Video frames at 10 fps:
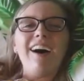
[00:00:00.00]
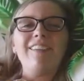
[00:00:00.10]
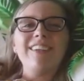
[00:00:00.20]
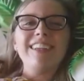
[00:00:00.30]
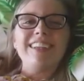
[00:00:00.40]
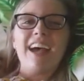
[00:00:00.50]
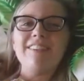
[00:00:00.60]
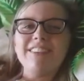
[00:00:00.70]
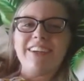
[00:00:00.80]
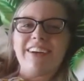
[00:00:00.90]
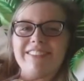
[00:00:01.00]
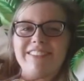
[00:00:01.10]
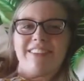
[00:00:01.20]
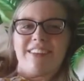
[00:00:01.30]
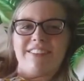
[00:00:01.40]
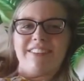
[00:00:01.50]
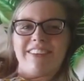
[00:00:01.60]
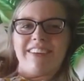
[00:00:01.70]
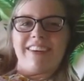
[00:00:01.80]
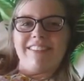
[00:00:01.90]
I want to take my trousers off
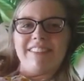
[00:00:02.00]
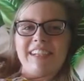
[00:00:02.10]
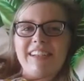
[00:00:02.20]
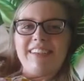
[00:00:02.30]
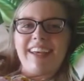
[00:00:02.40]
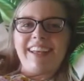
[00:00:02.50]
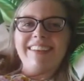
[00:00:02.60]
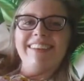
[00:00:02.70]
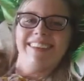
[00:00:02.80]
because I can't really tell.